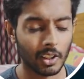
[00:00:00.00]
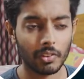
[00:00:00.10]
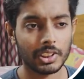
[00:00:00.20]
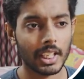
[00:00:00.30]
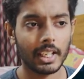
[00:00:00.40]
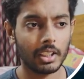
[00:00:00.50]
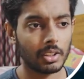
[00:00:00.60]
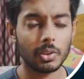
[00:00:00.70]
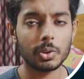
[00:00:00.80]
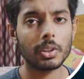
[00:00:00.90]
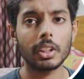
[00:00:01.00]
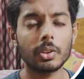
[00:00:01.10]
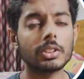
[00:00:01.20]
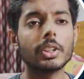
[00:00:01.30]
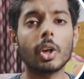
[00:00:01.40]
which I usually use,
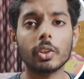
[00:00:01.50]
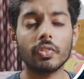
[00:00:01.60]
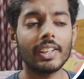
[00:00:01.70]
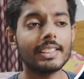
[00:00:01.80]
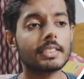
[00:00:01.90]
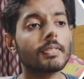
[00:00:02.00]
the dot files.